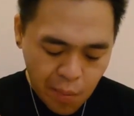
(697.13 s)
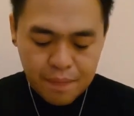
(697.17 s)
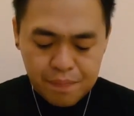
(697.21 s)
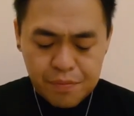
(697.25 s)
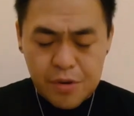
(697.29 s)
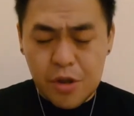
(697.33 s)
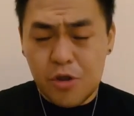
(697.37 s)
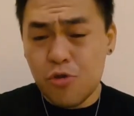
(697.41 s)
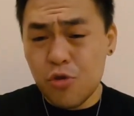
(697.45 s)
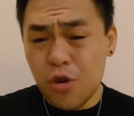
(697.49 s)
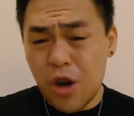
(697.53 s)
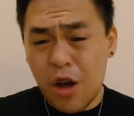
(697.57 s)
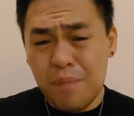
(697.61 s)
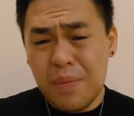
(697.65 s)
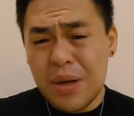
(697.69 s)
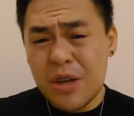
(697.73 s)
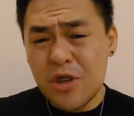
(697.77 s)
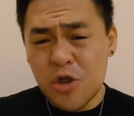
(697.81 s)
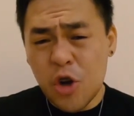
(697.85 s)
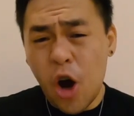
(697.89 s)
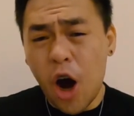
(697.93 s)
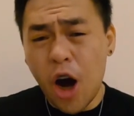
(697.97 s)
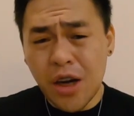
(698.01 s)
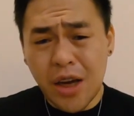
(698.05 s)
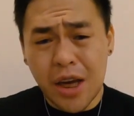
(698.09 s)
This is what I've been
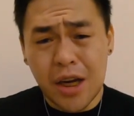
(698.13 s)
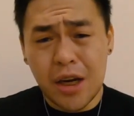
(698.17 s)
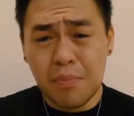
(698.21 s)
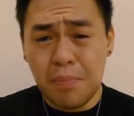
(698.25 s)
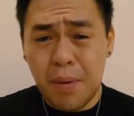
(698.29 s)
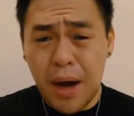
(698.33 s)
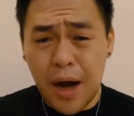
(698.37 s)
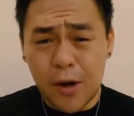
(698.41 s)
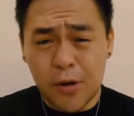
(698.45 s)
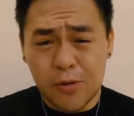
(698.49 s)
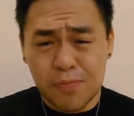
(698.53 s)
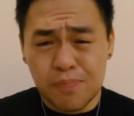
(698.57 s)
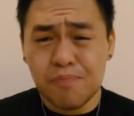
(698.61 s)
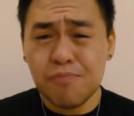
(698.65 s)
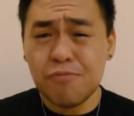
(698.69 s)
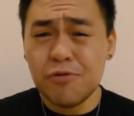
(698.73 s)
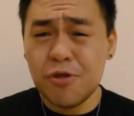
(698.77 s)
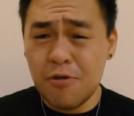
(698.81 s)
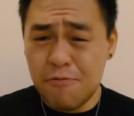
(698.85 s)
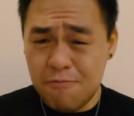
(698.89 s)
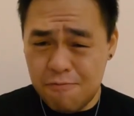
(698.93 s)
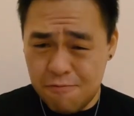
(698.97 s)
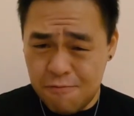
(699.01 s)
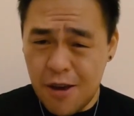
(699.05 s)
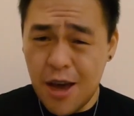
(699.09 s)
talking about,
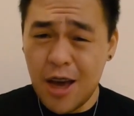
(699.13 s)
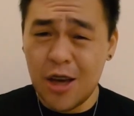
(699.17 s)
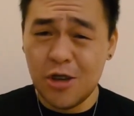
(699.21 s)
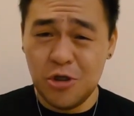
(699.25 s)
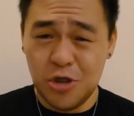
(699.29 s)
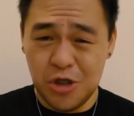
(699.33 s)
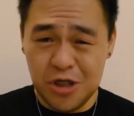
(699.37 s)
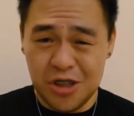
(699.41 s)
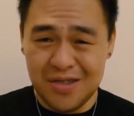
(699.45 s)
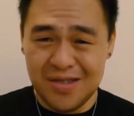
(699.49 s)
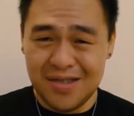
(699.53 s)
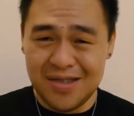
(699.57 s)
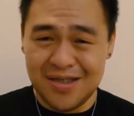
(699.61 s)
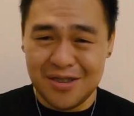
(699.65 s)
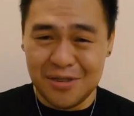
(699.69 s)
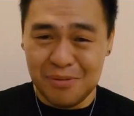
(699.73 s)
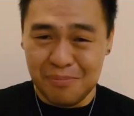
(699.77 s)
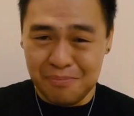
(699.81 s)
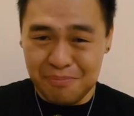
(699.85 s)
the veggies.